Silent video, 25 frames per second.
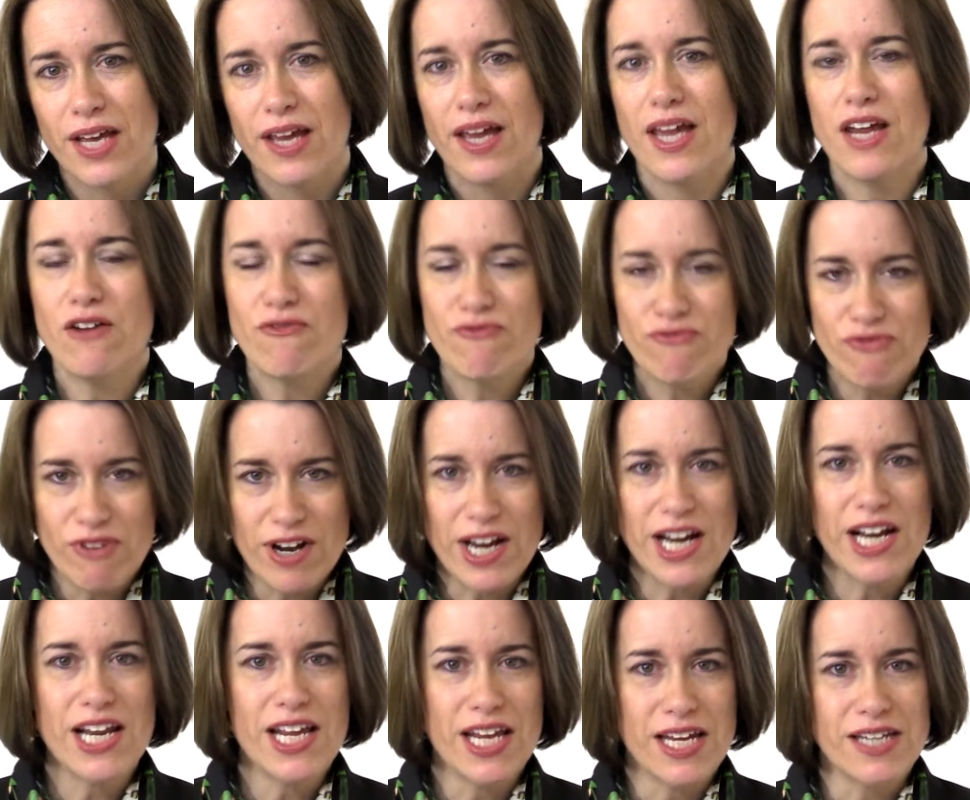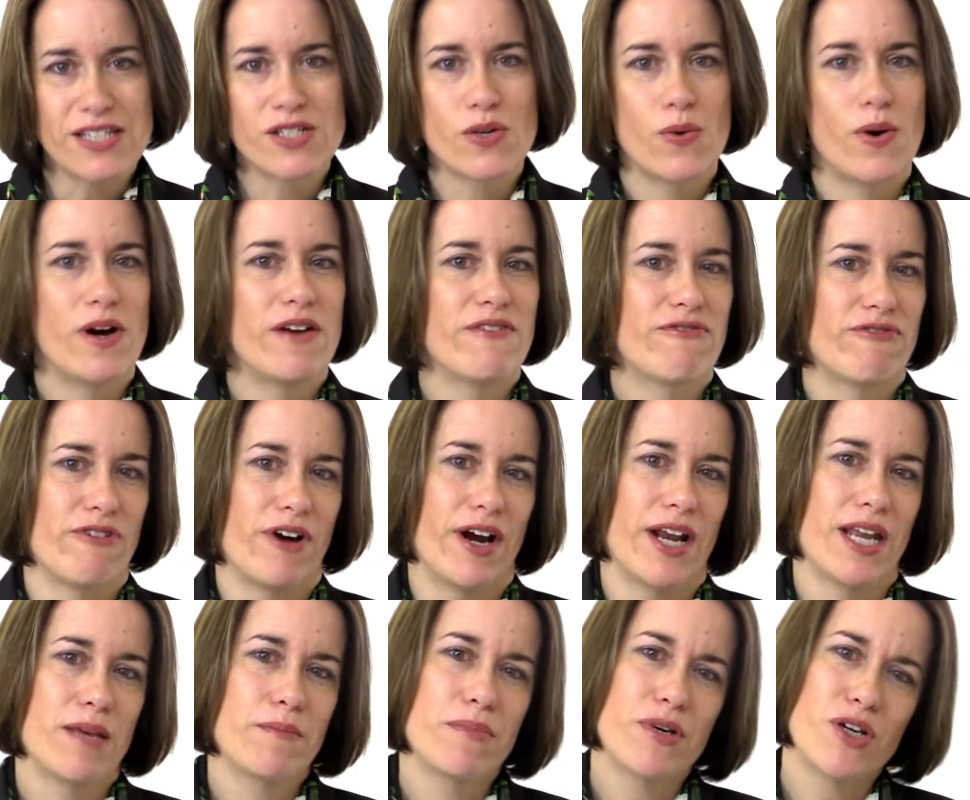It really is quite
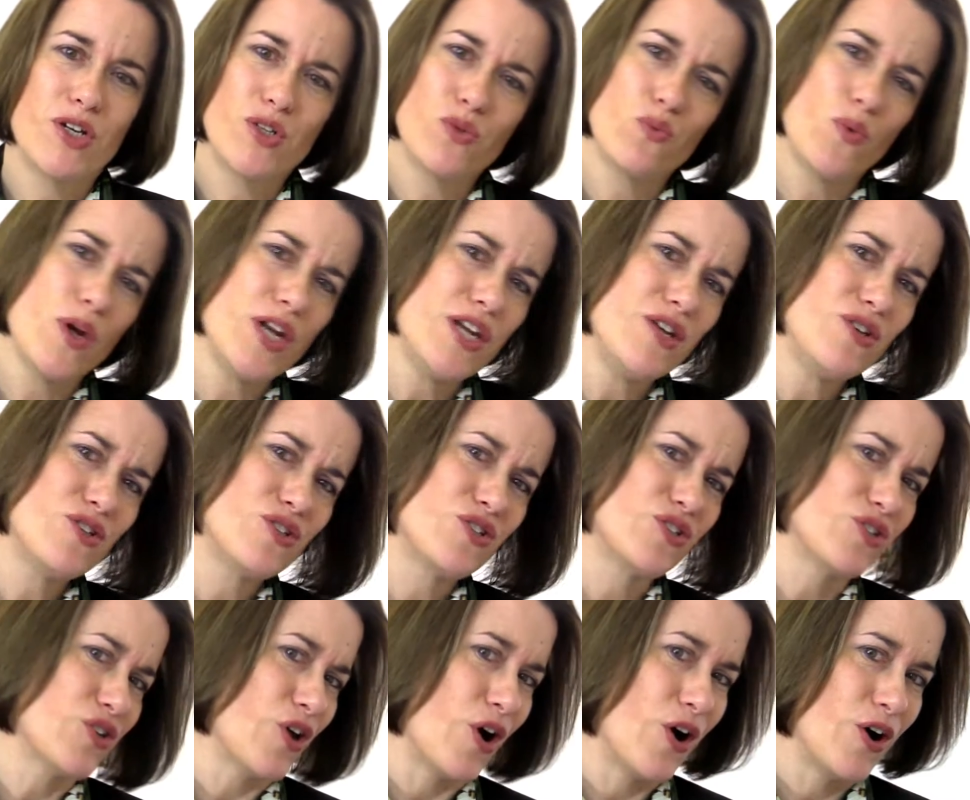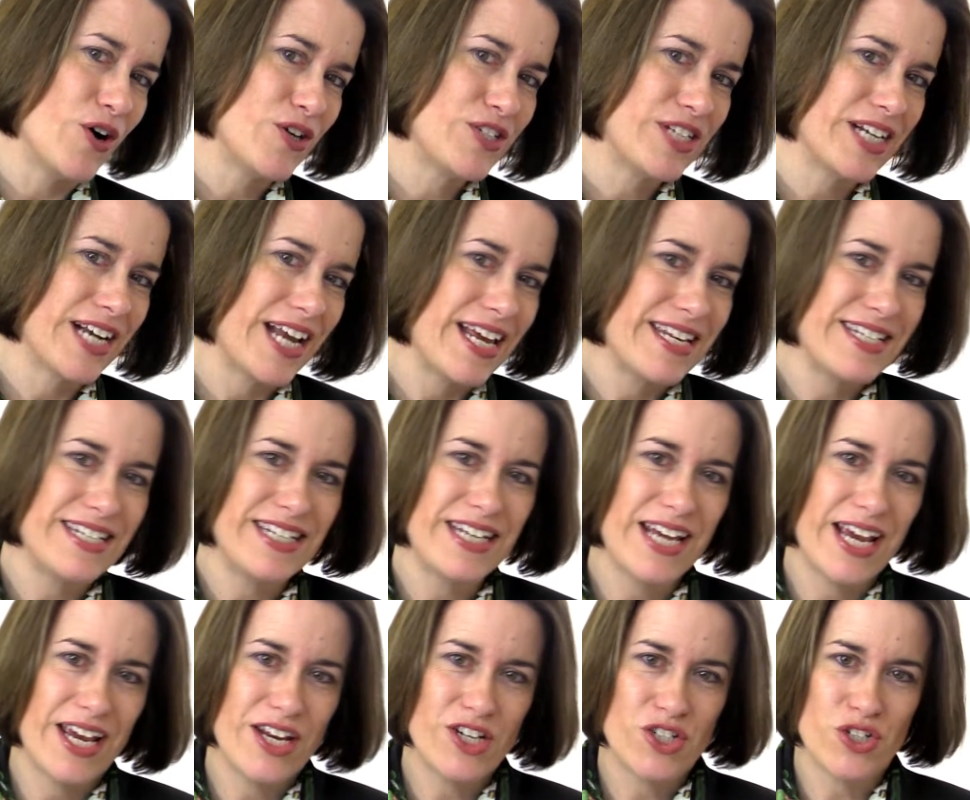frightening because when you start as a
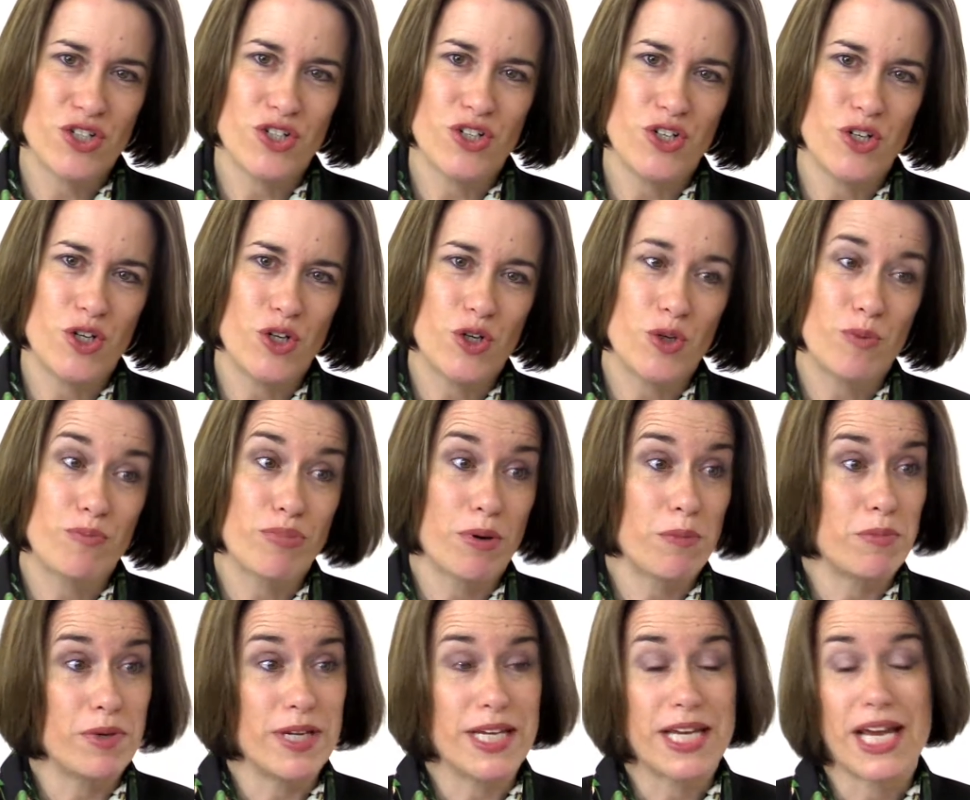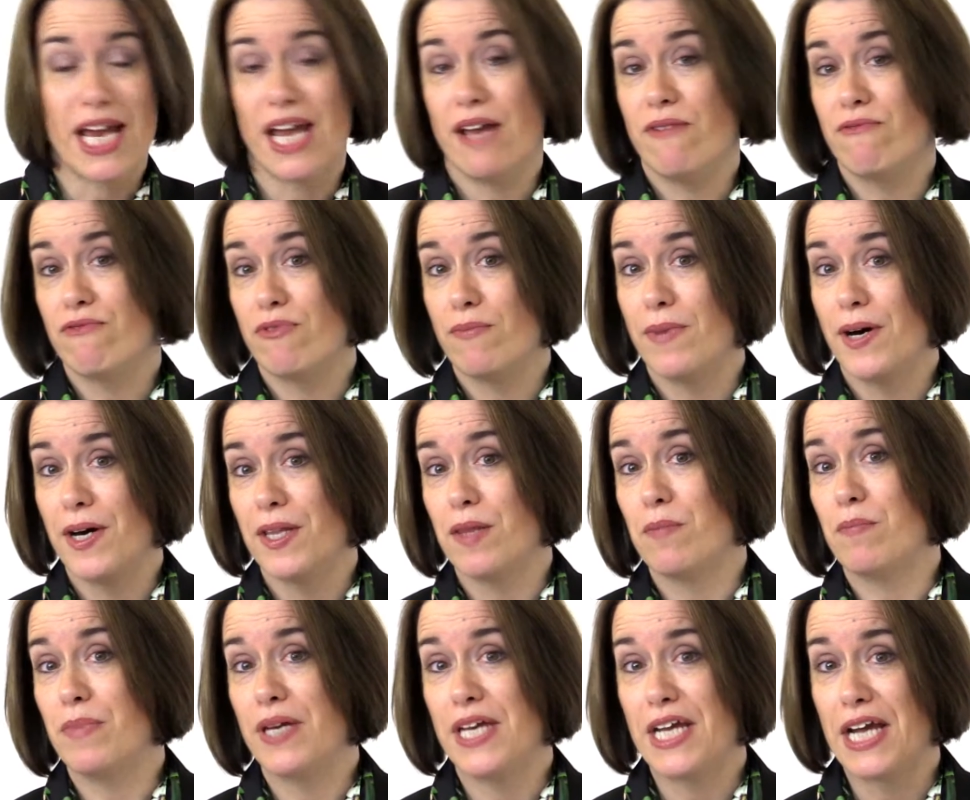letting agent, you probably came from
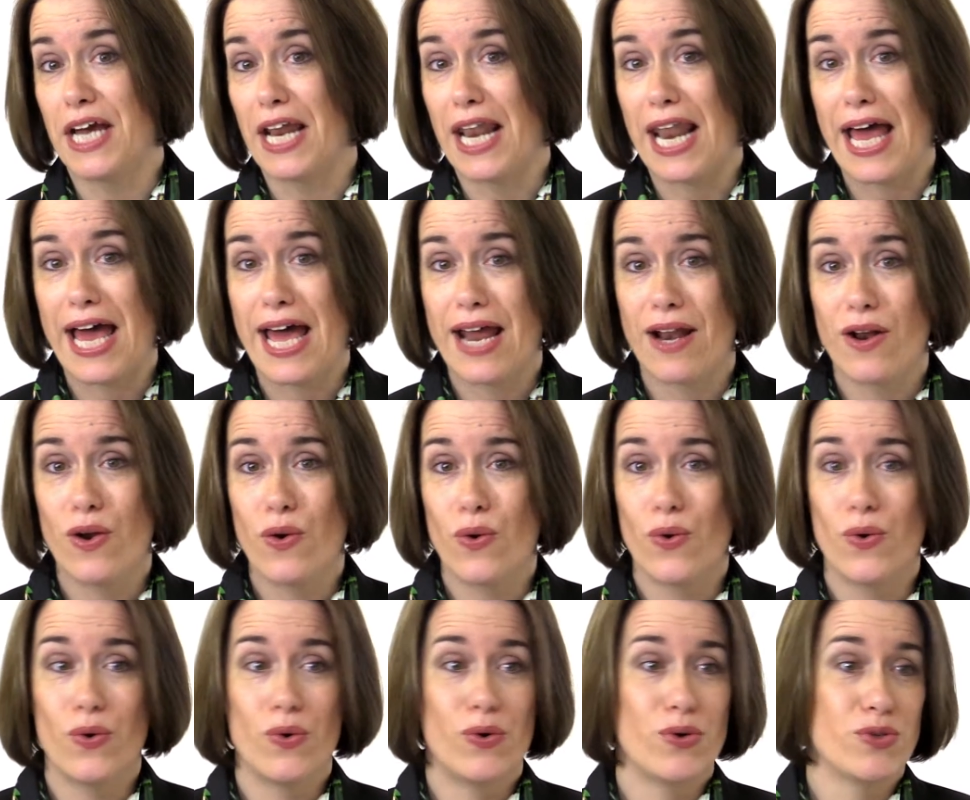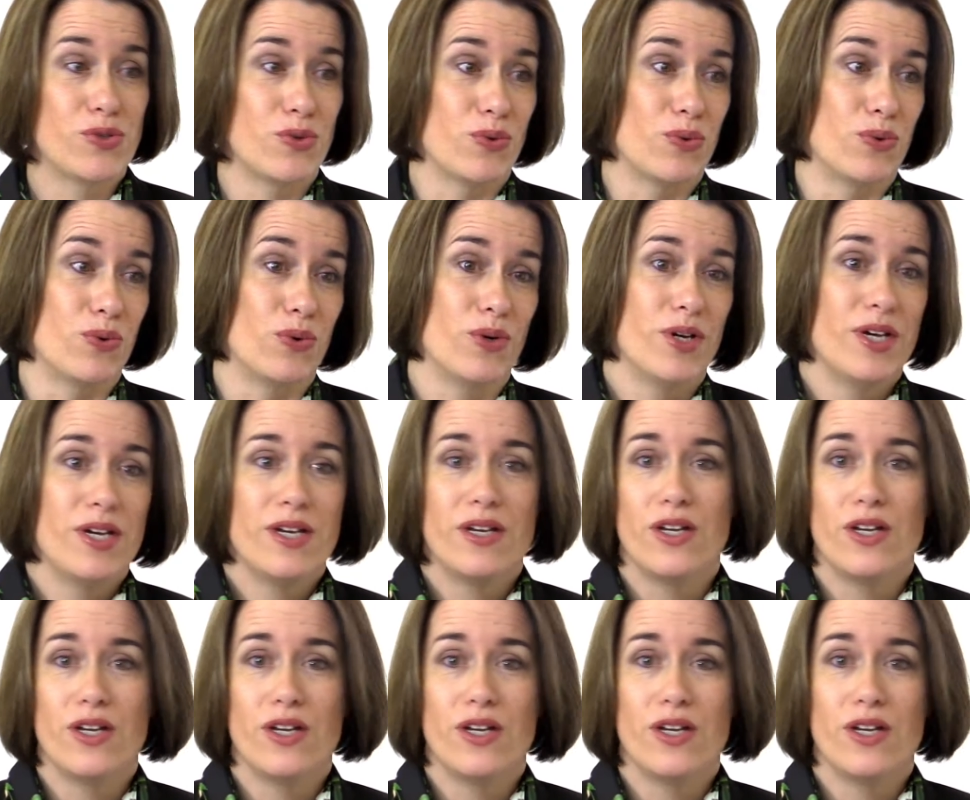either being a landlord or